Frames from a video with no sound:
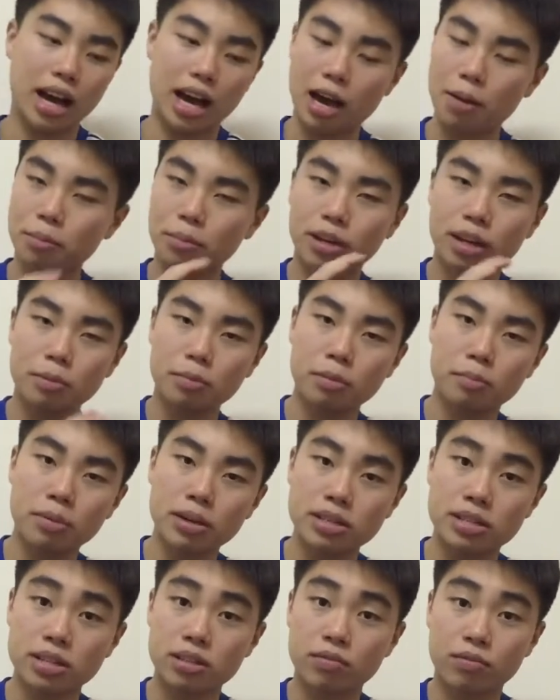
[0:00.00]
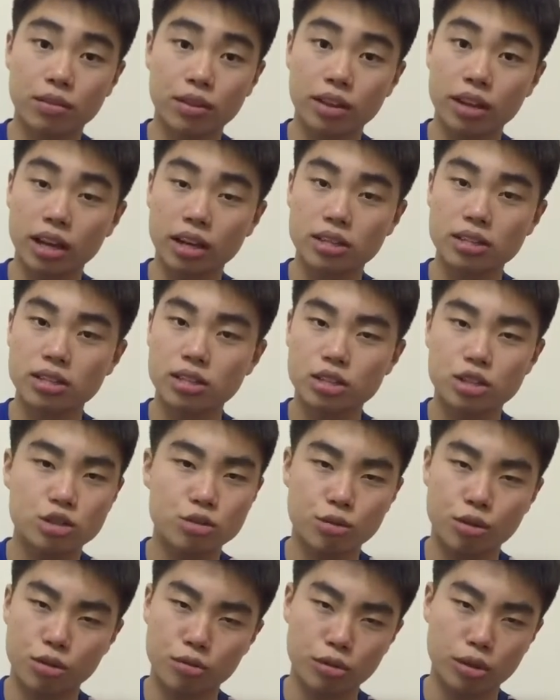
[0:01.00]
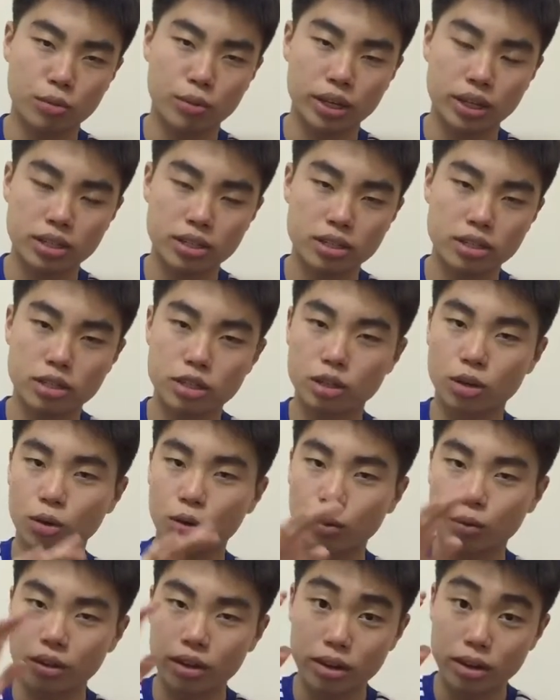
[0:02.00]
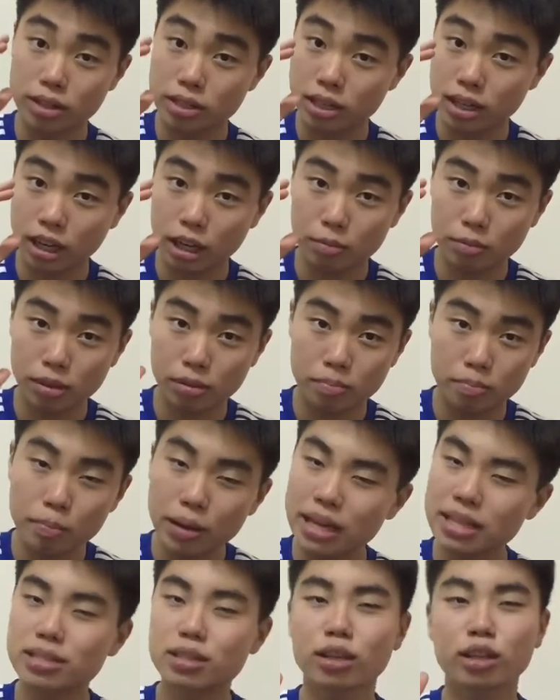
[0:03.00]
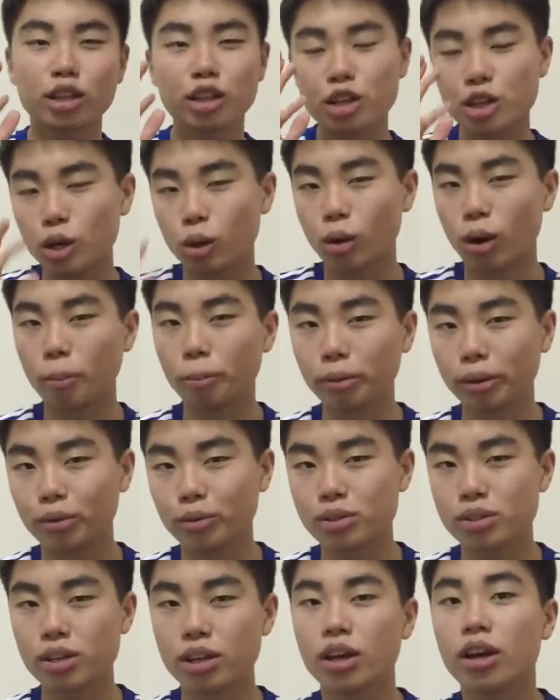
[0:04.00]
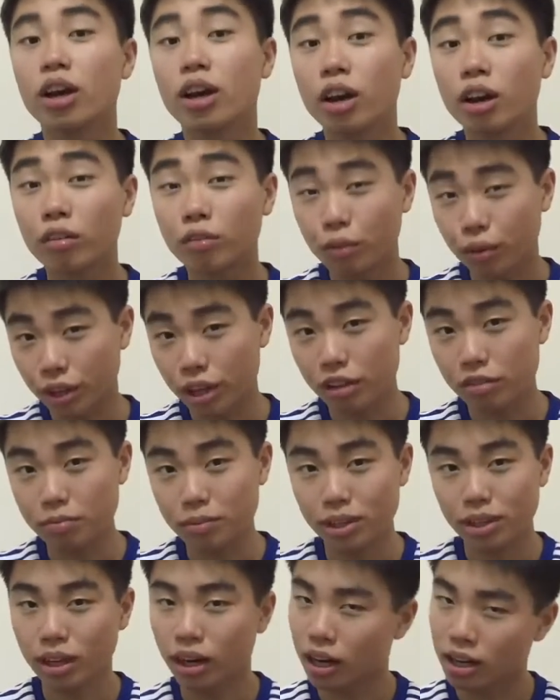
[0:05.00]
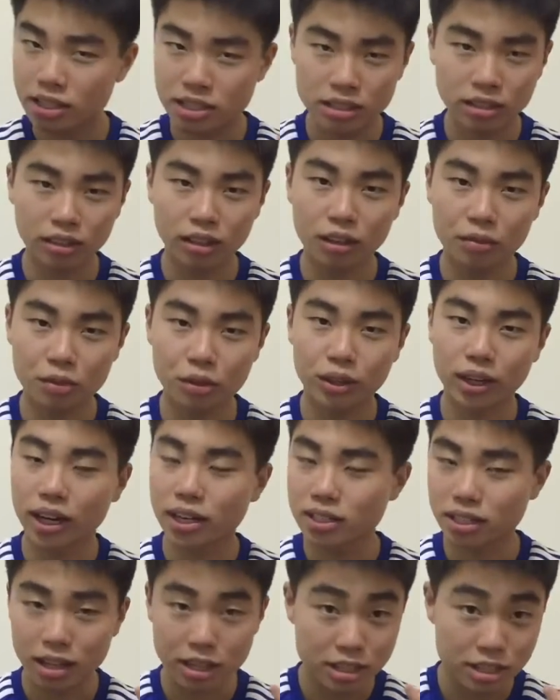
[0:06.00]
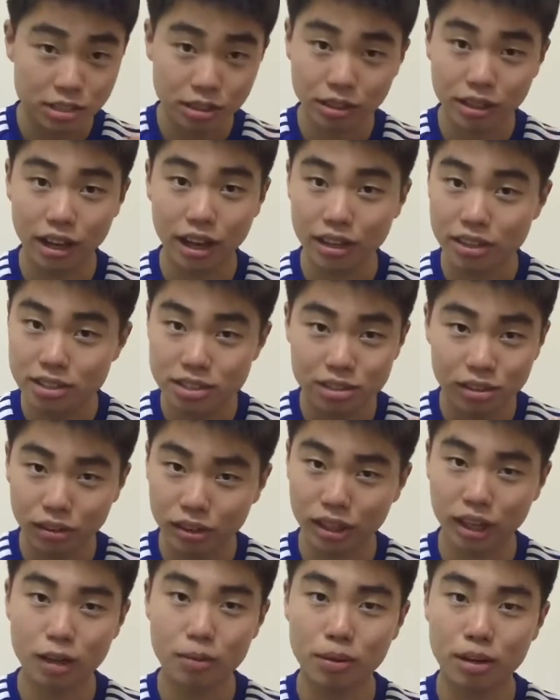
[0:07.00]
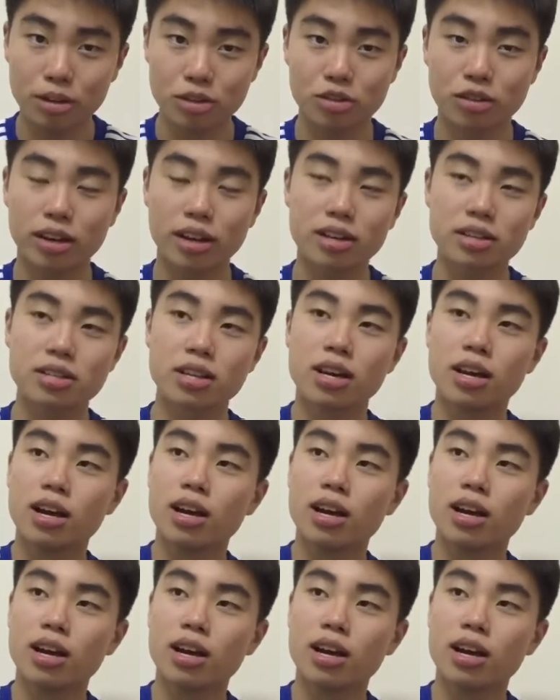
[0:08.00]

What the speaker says: I'm gonna be busy for the next 2 or 3 weeks, so there's gonna be basically no uploads. Forgive me. I still love you guys. I still think about you guys.